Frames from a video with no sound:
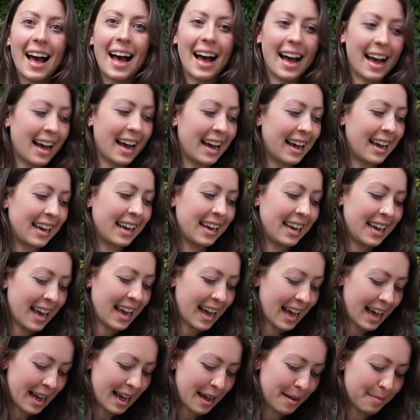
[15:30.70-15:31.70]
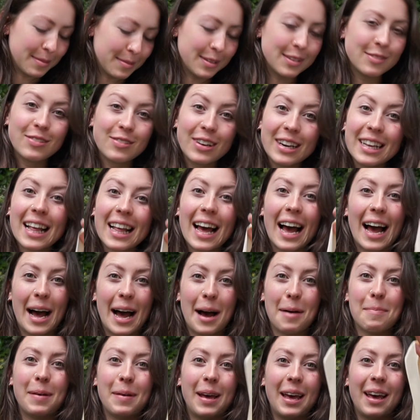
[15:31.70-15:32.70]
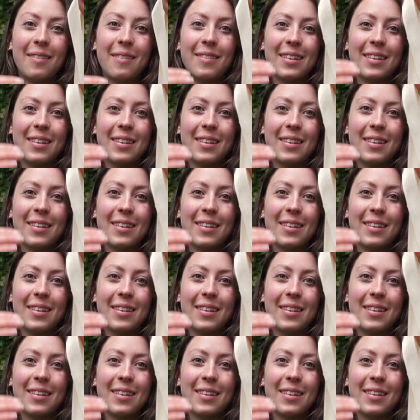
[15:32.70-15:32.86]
I am really happy